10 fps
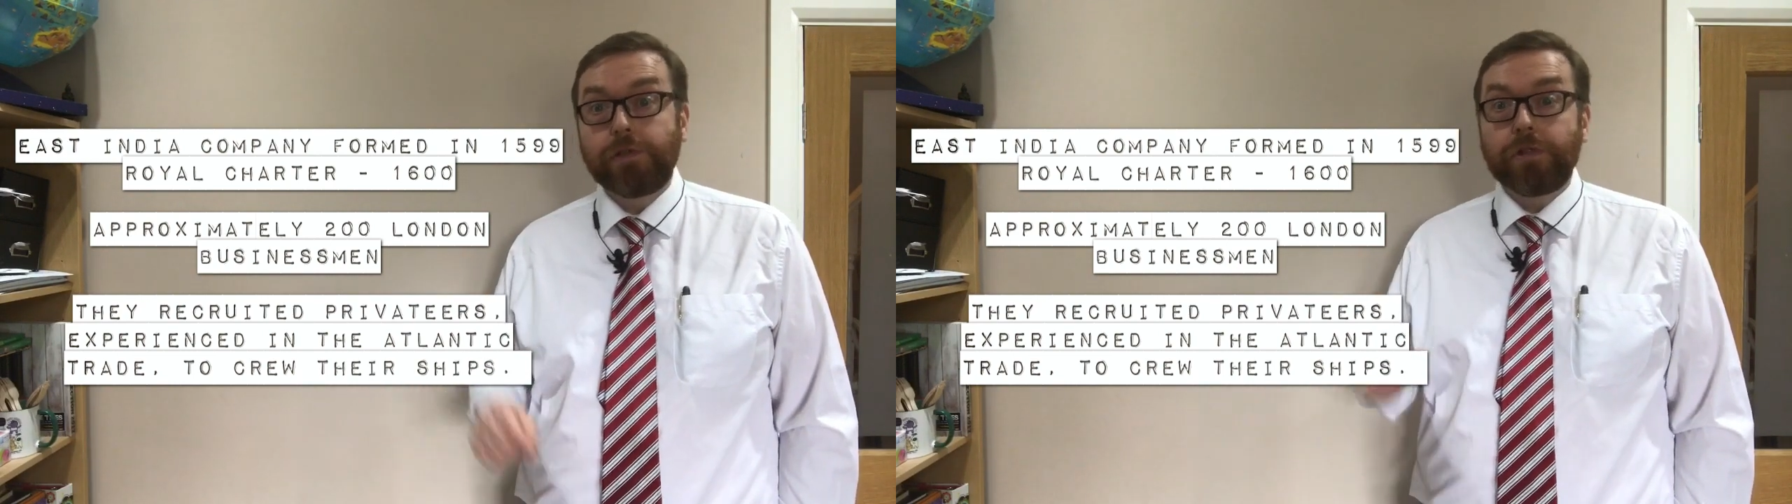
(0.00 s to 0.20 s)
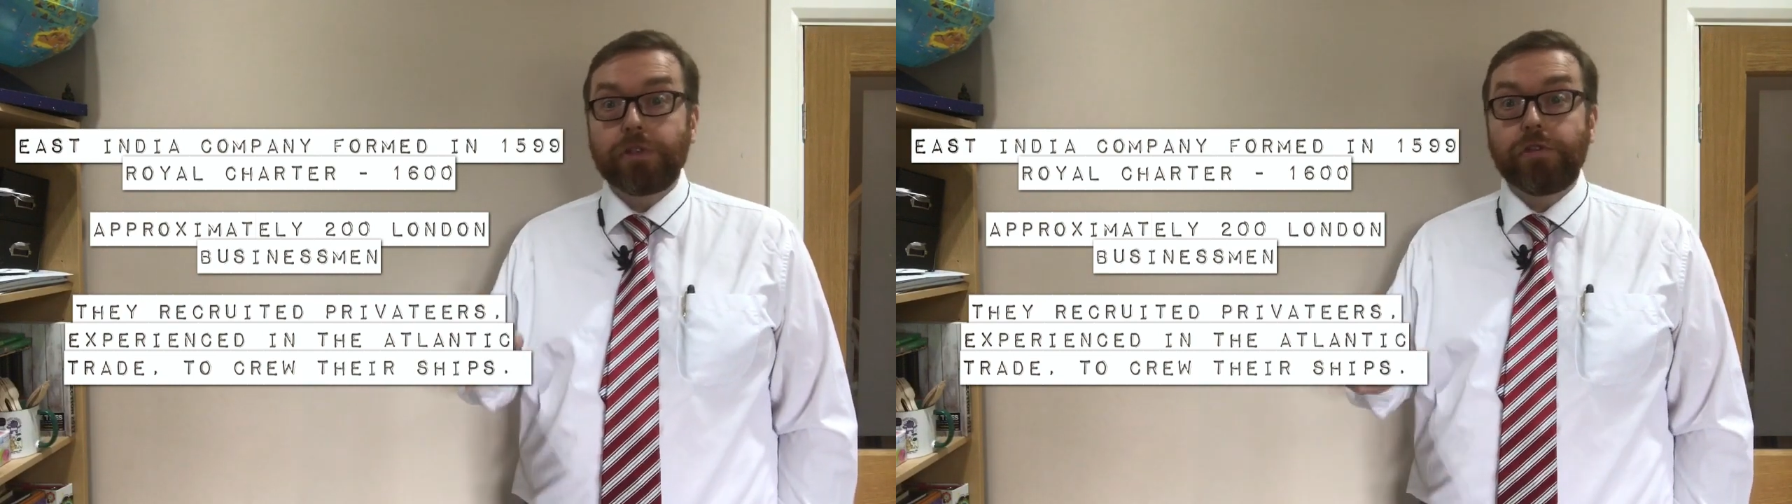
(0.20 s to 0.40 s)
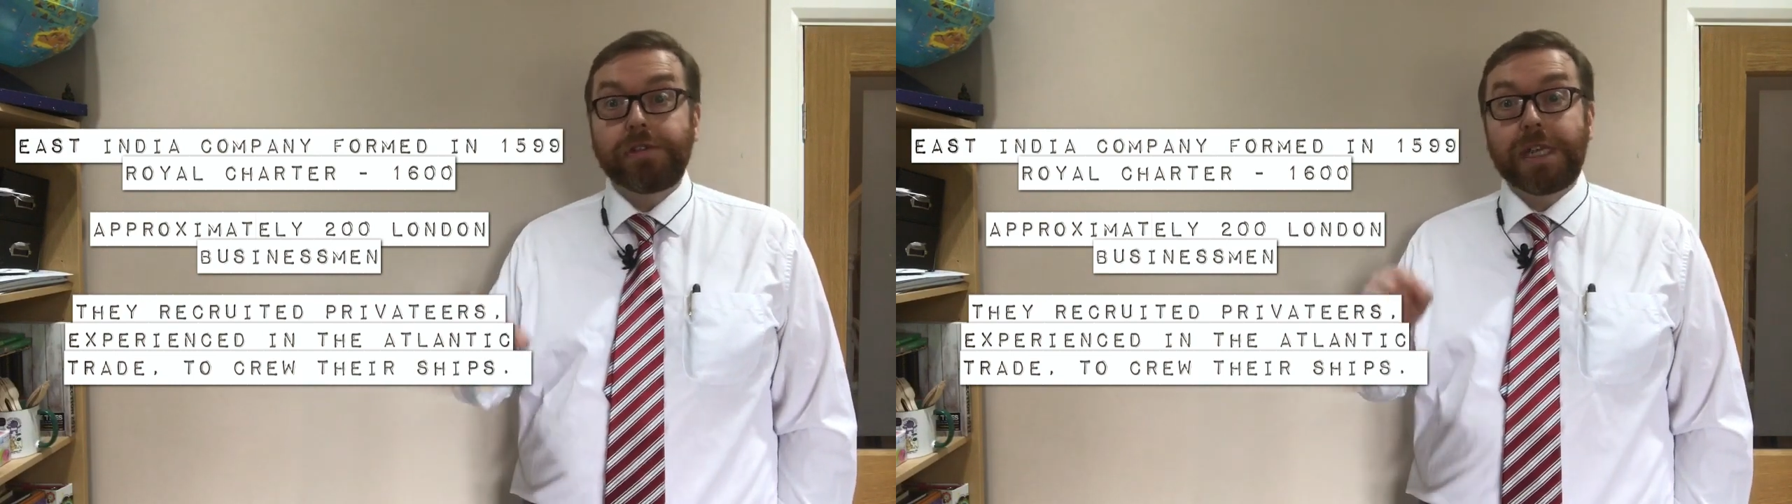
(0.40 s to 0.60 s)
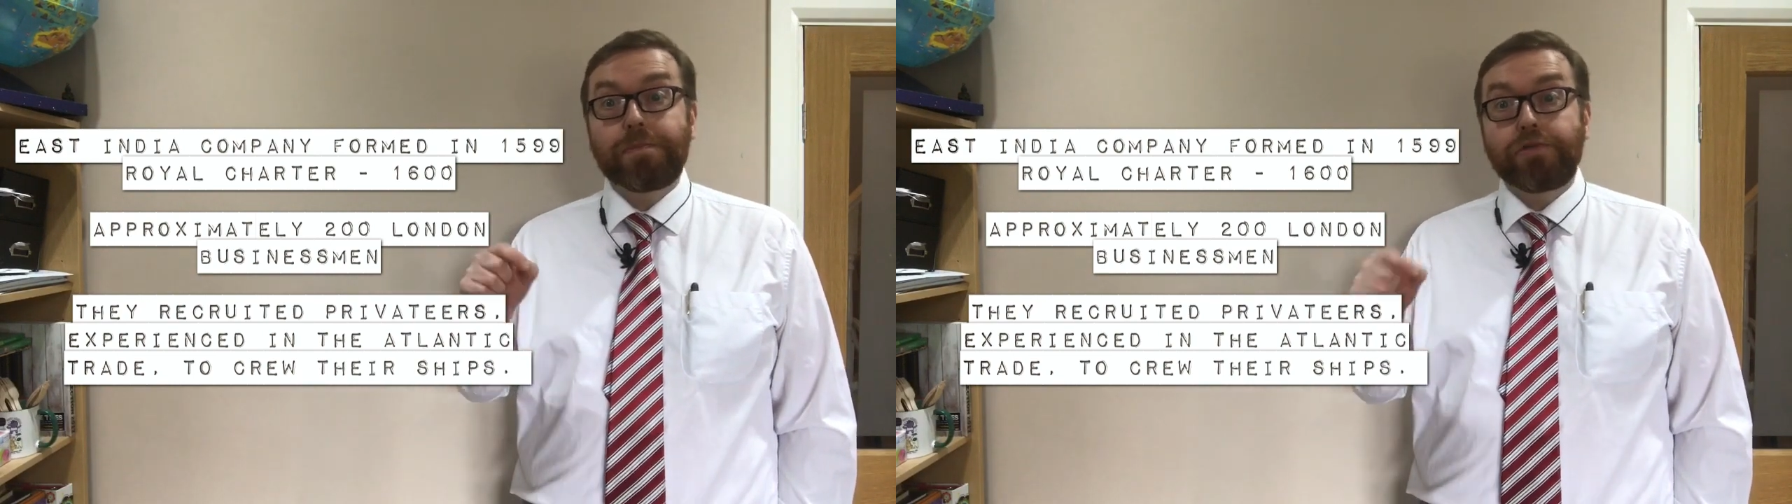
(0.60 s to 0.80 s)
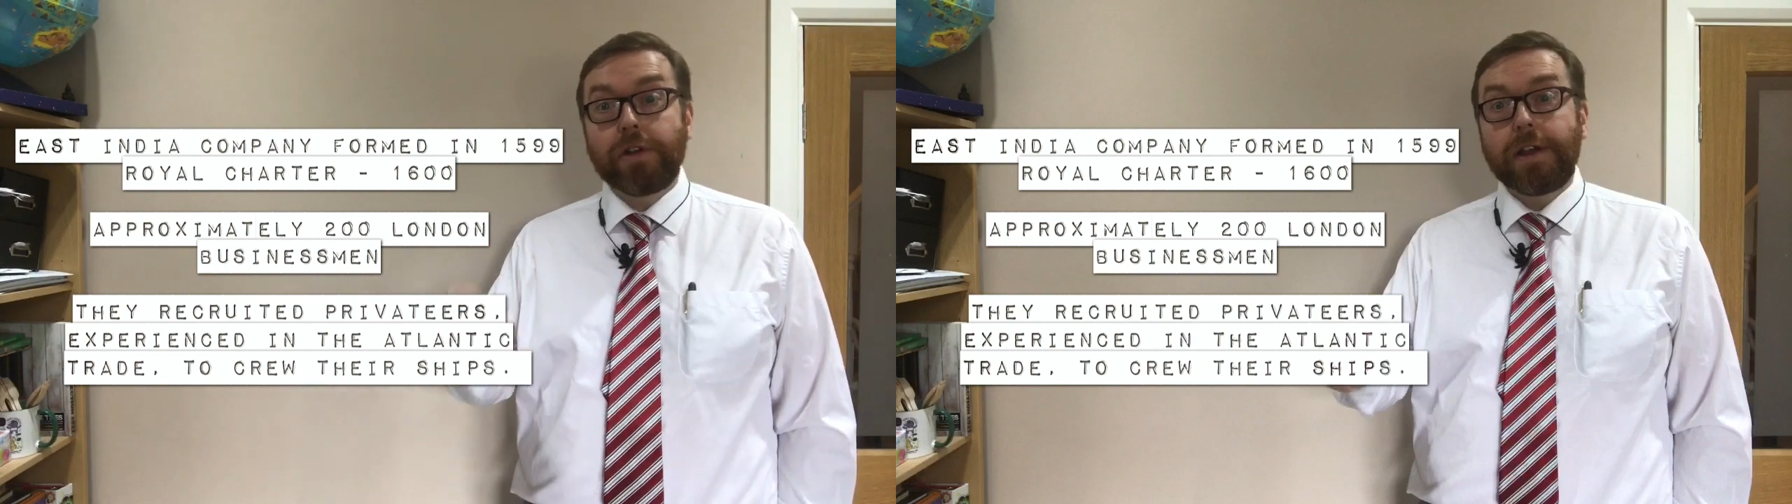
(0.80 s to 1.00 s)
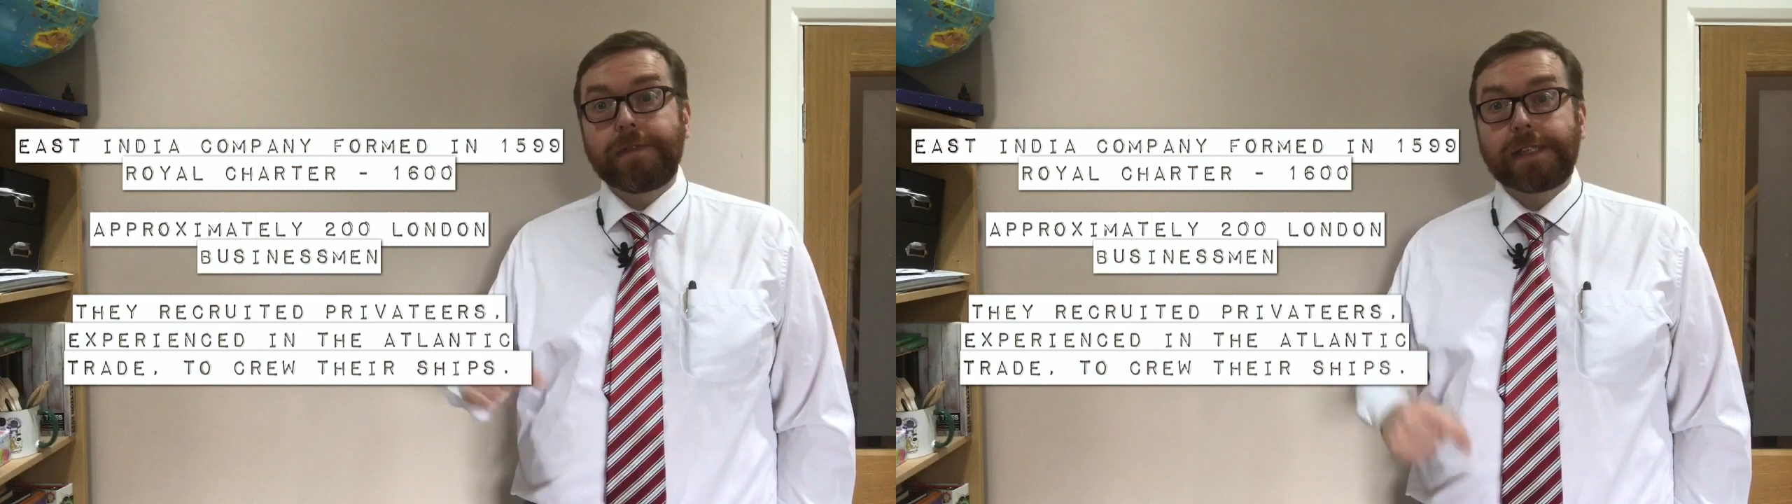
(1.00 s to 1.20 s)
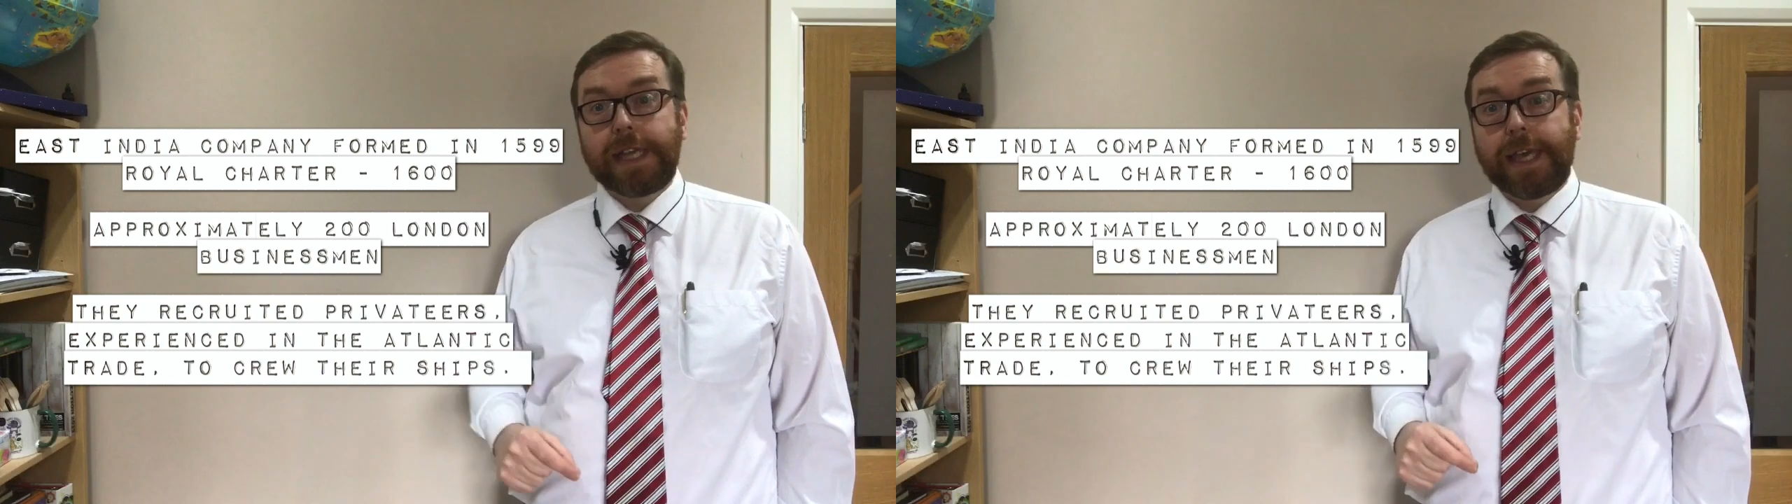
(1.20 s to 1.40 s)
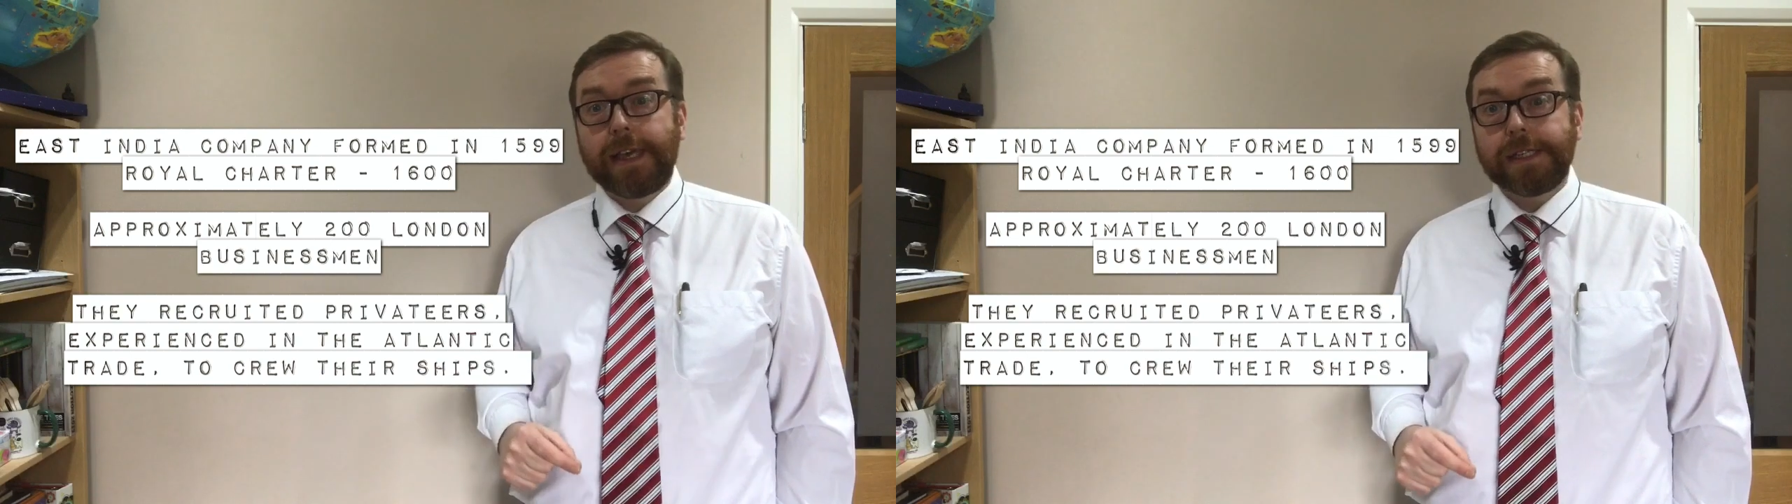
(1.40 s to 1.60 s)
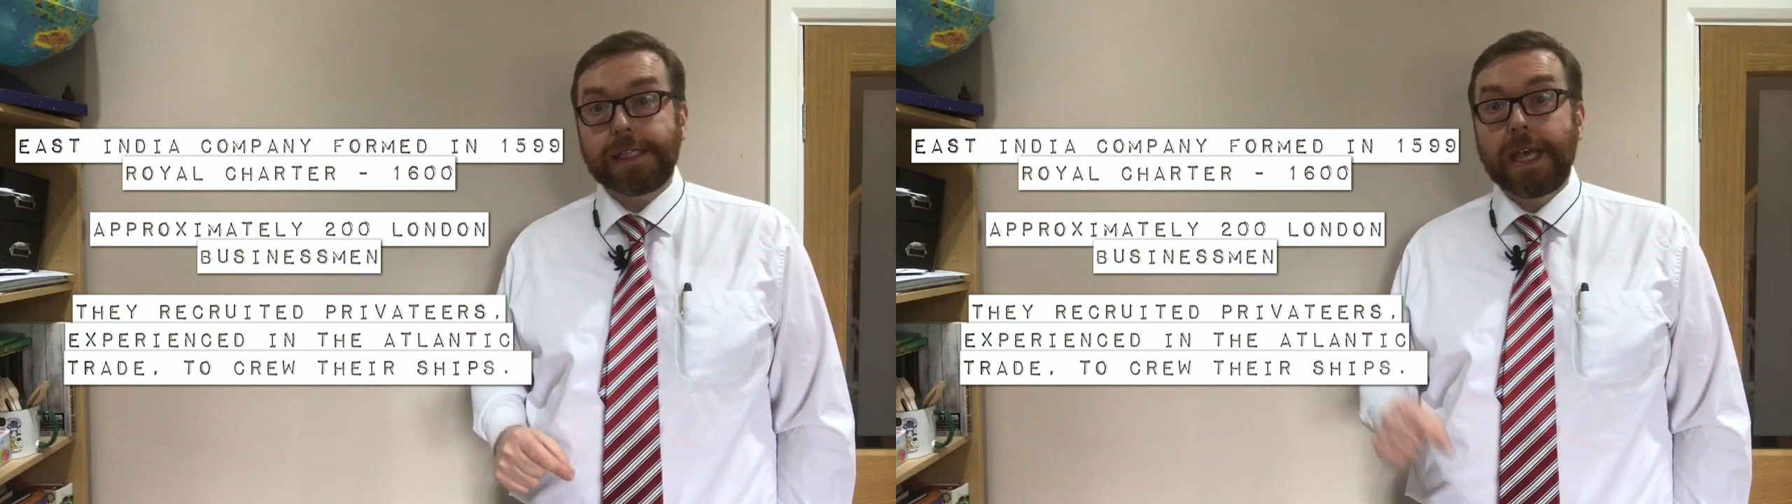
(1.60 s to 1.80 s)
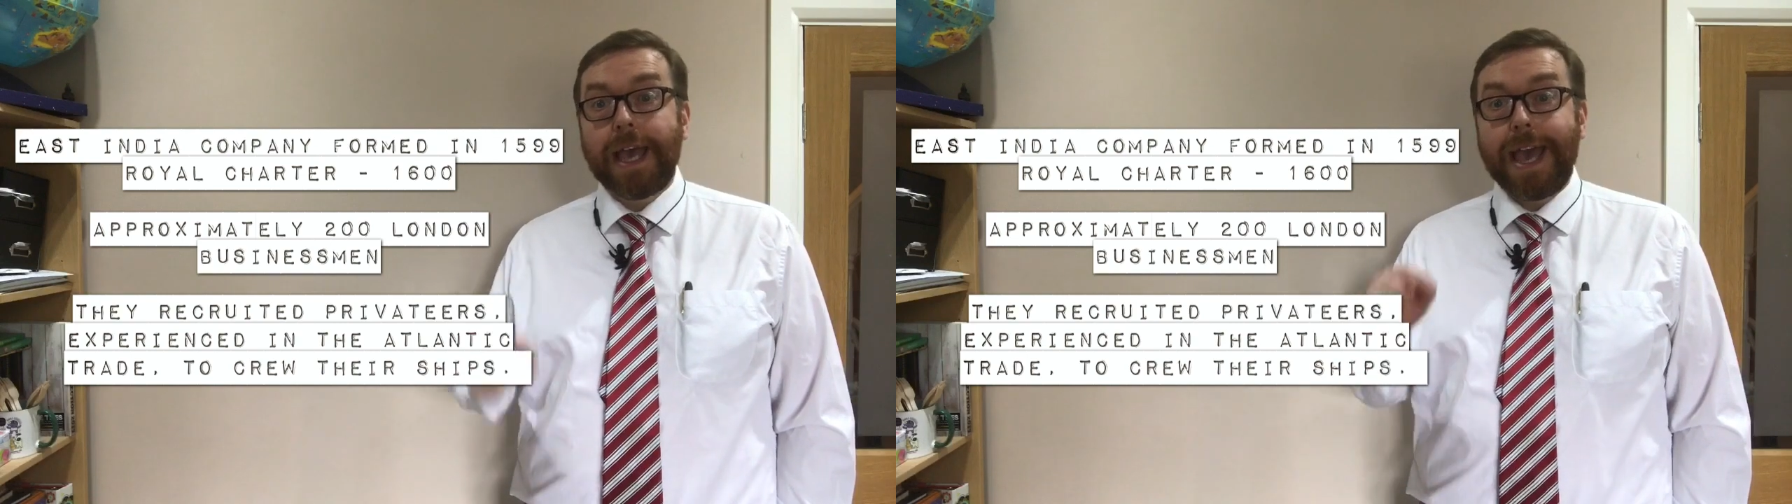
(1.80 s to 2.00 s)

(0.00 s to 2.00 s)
recruited privateers,